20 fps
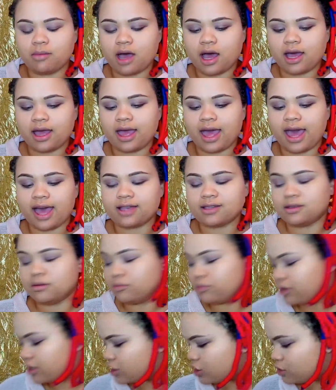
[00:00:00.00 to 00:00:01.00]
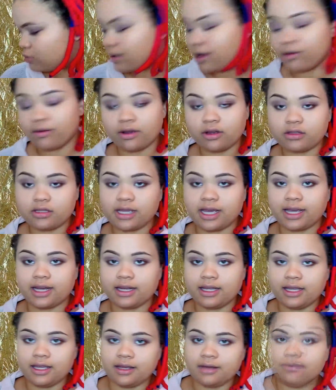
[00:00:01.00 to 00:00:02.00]
my accent brush by Real
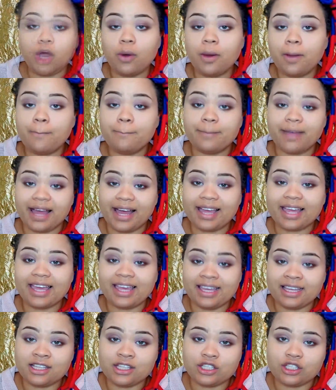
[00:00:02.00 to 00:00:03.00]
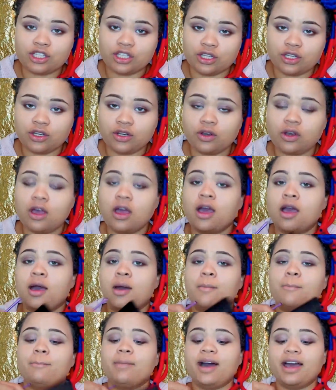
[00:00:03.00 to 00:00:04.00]
Technique. Going back into
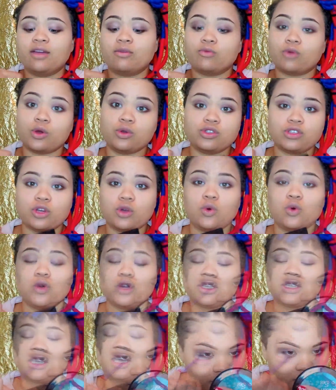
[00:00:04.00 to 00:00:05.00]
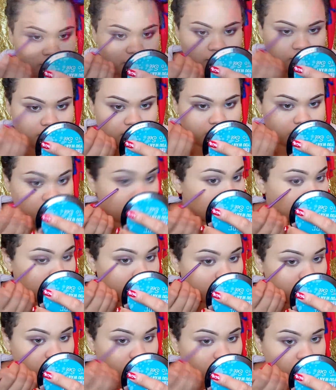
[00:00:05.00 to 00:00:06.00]
my Rosa Quartz color.
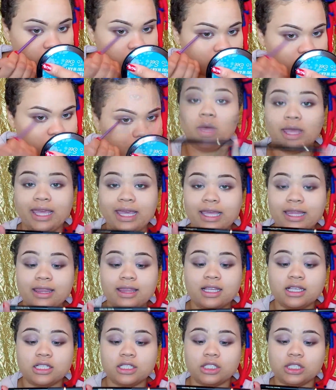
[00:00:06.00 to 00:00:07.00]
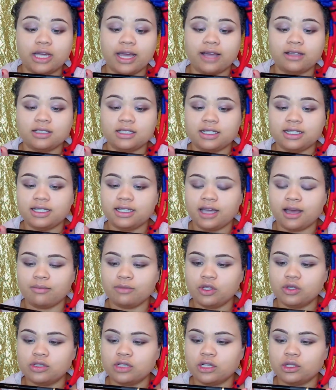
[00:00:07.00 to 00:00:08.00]
Winging this look out today, I'm
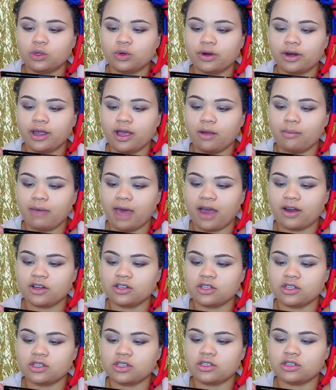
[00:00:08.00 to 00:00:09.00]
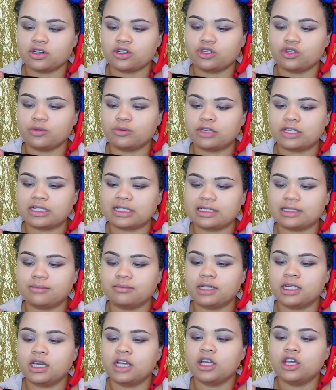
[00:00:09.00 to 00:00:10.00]
using L'Oreal Paris. This is their super
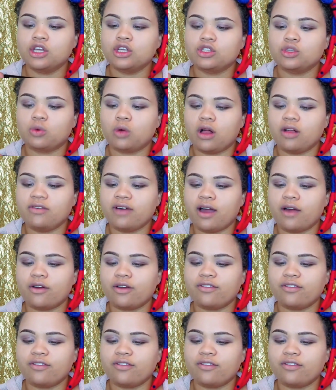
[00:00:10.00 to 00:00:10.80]
slim 12-hour